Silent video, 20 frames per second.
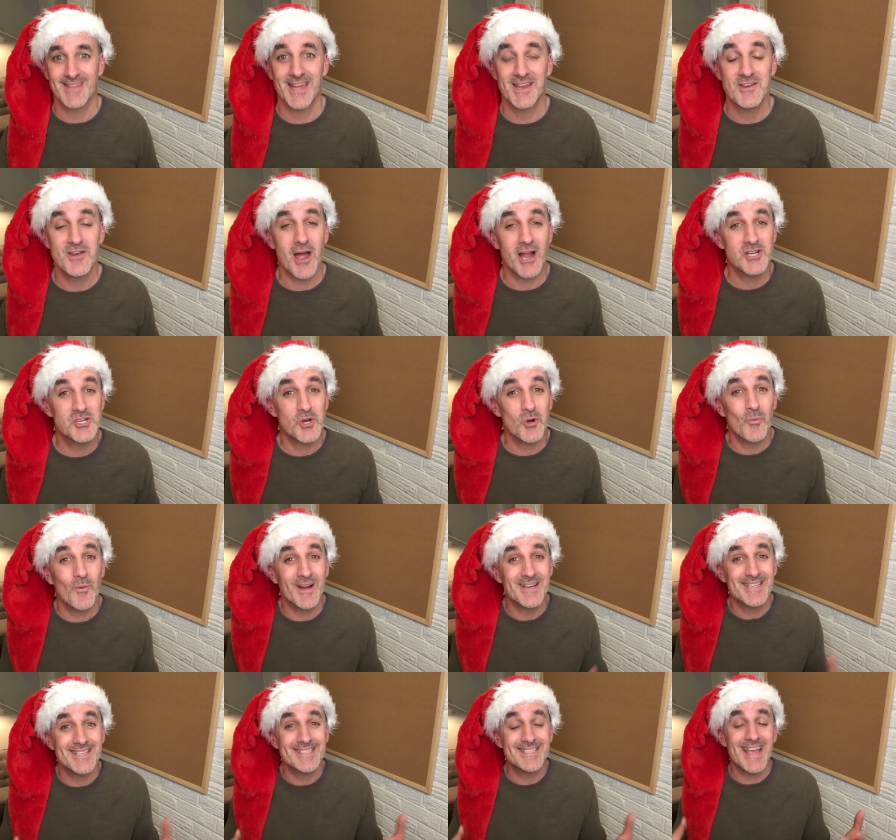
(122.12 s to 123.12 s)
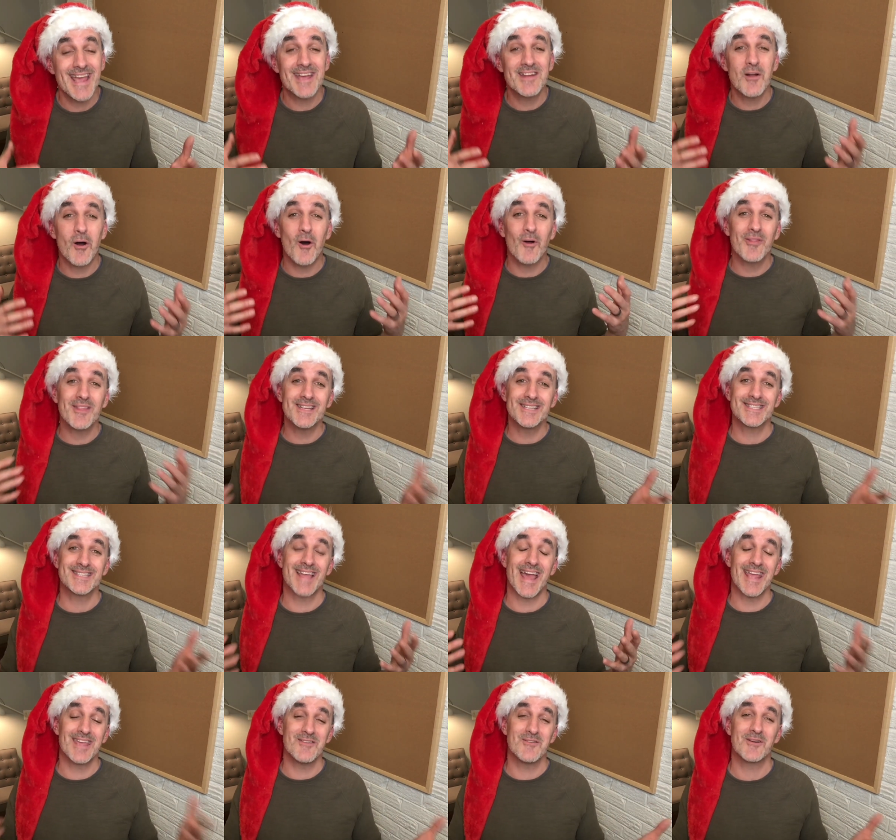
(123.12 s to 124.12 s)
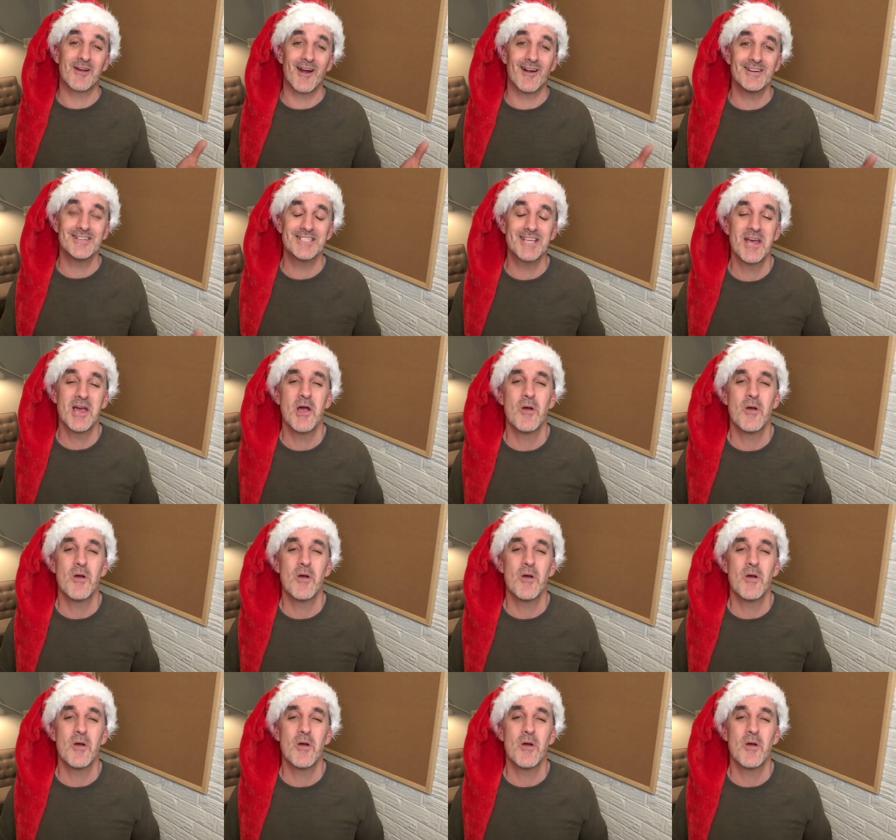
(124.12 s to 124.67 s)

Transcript: Not sure what to say in all these thank you cards?